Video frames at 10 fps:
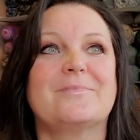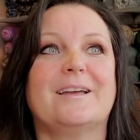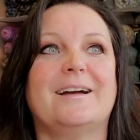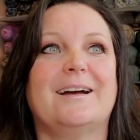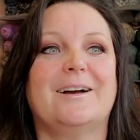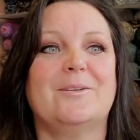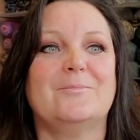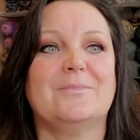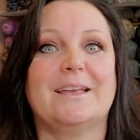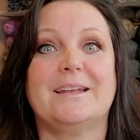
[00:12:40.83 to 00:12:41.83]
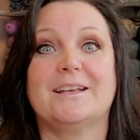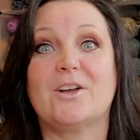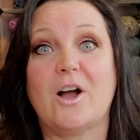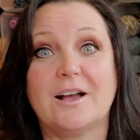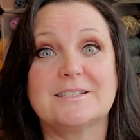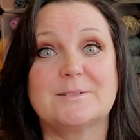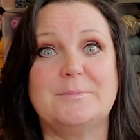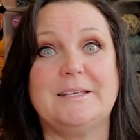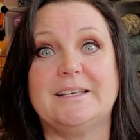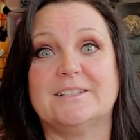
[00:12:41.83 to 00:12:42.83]
Um, and it
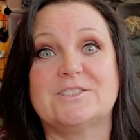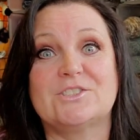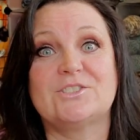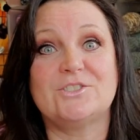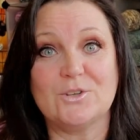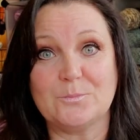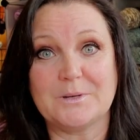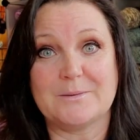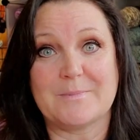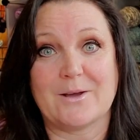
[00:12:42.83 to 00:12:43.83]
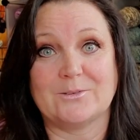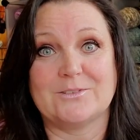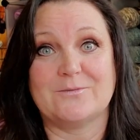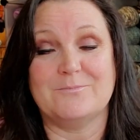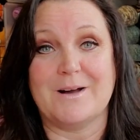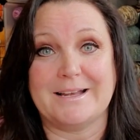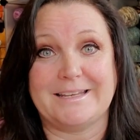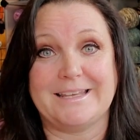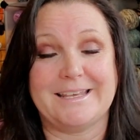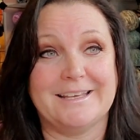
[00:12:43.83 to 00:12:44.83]
cost me a stupid amount of
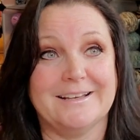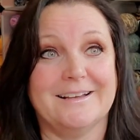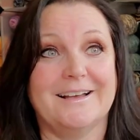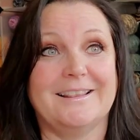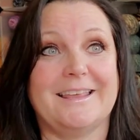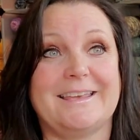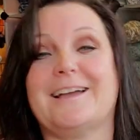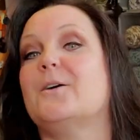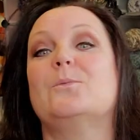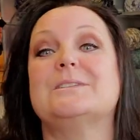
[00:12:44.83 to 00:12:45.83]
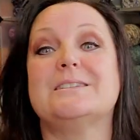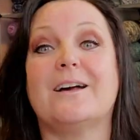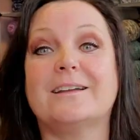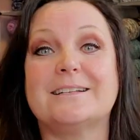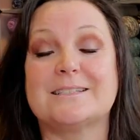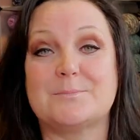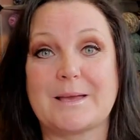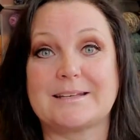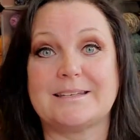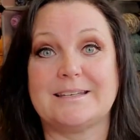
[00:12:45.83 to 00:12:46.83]
money. Like I was not
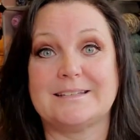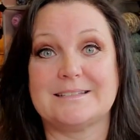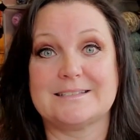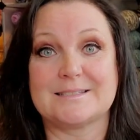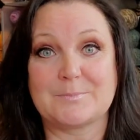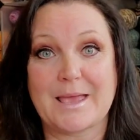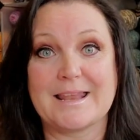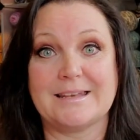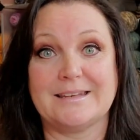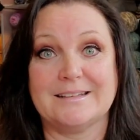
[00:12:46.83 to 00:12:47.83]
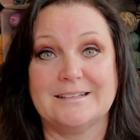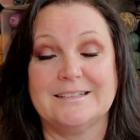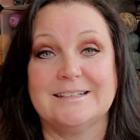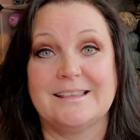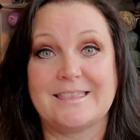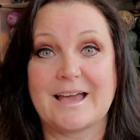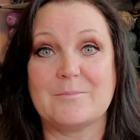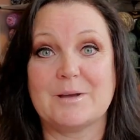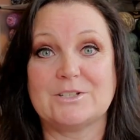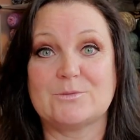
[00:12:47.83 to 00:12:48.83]
expecting to spend
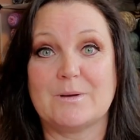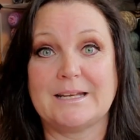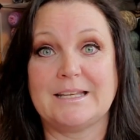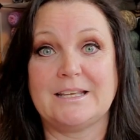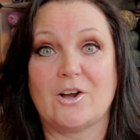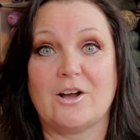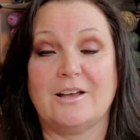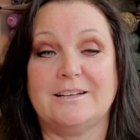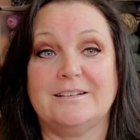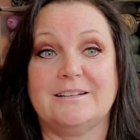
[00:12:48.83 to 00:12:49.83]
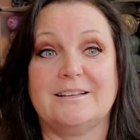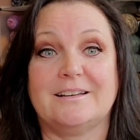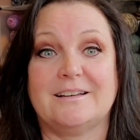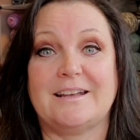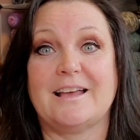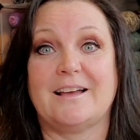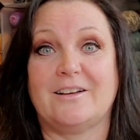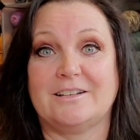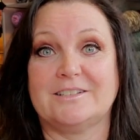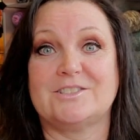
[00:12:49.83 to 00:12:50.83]
that much money on an,
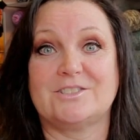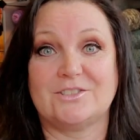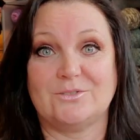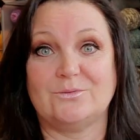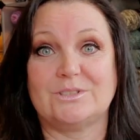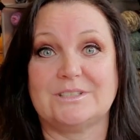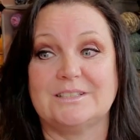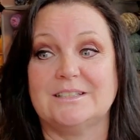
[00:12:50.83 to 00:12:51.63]
on a suit.